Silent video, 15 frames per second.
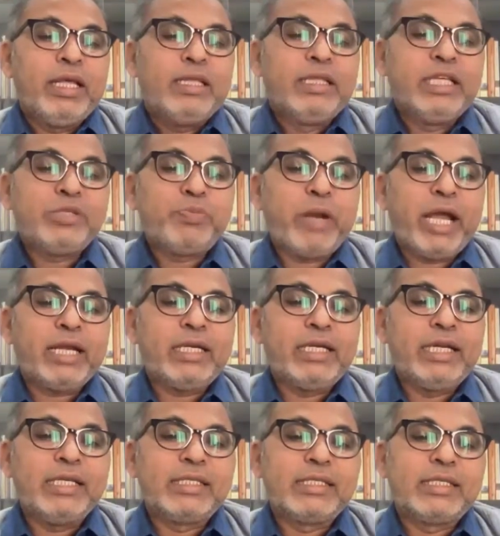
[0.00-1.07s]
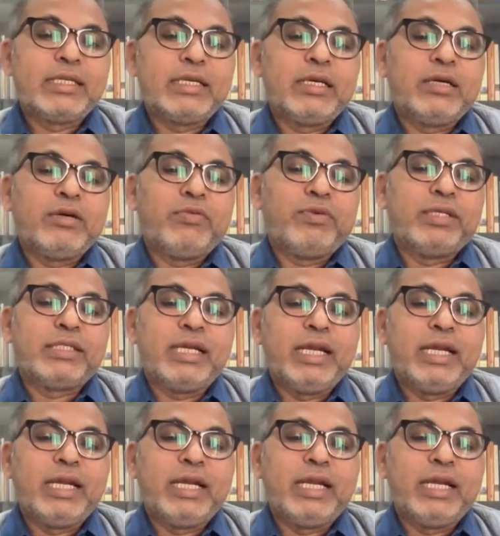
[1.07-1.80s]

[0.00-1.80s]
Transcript: This practice was